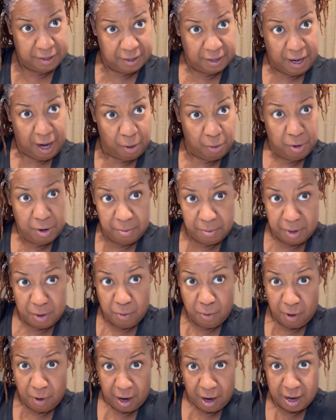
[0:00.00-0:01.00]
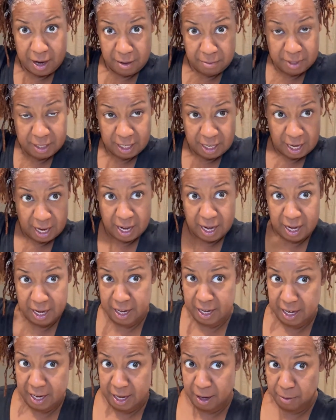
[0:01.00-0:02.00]
I wouldn't be where I am
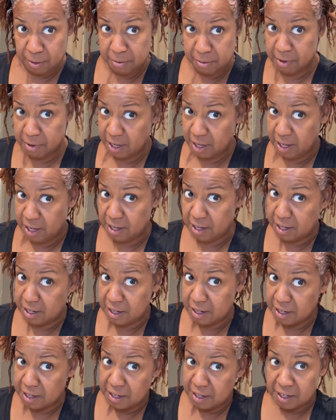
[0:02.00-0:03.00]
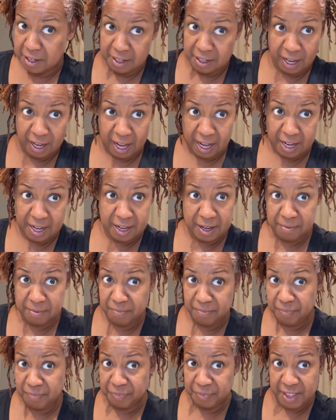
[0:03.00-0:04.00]
today, and I wouldn't be getting like
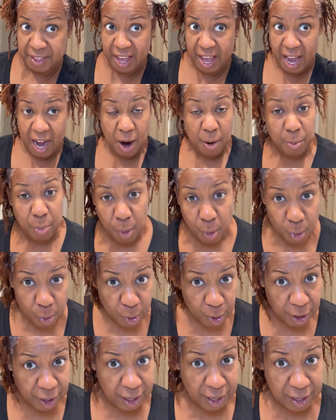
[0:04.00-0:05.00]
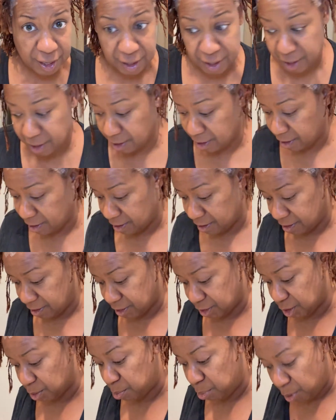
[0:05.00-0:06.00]
the outpouring
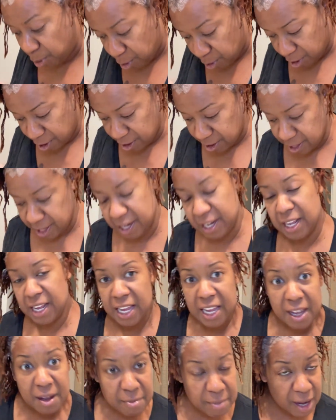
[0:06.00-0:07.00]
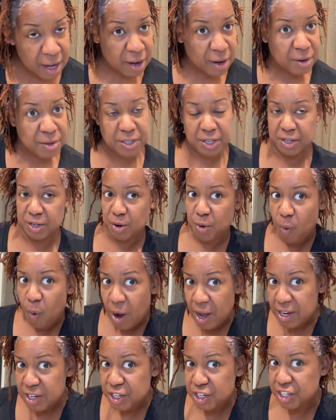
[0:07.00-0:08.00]
support and the emails and the
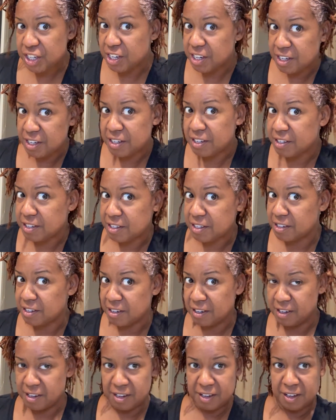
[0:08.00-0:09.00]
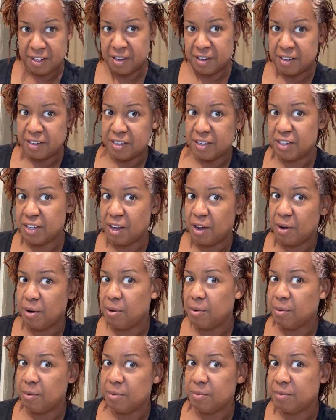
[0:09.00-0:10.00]
questions.
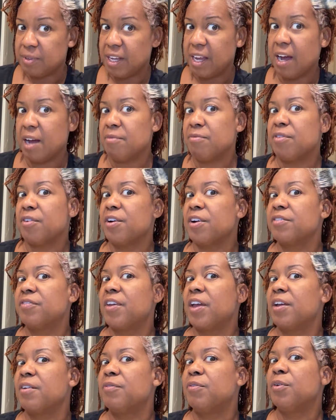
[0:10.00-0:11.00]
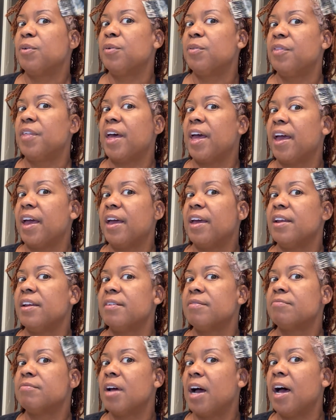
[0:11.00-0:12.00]
So, I'm very thankful that
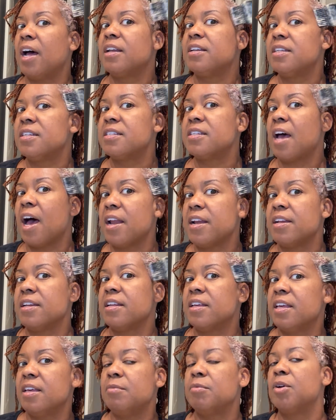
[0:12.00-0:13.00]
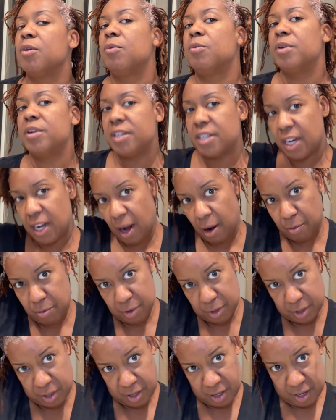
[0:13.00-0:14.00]
I decided to keep going, that I
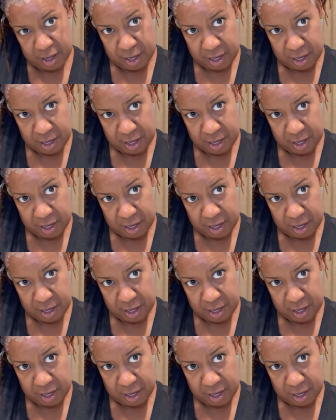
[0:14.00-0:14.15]
was,